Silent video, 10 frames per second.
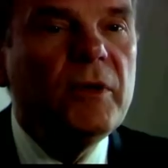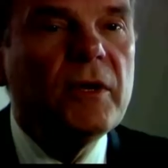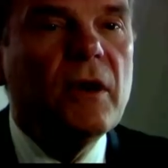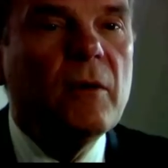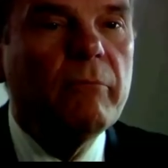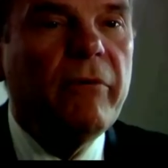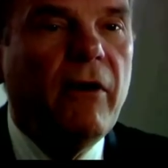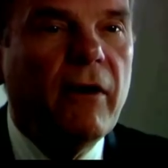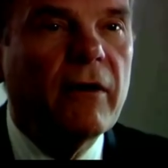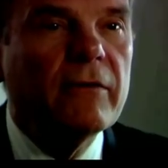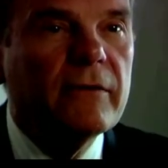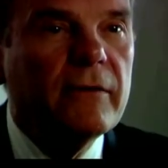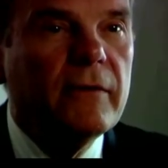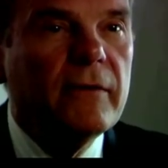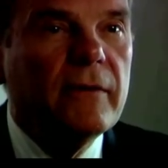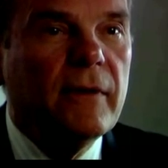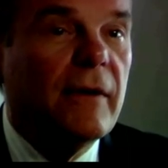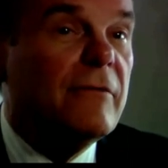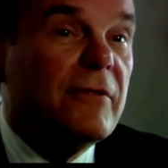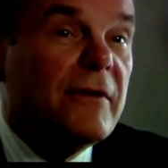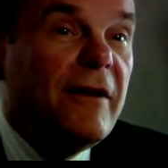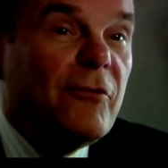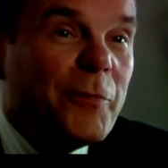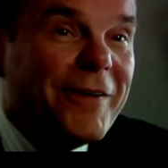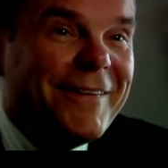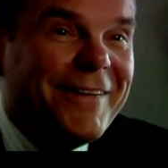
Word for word: become part of the government.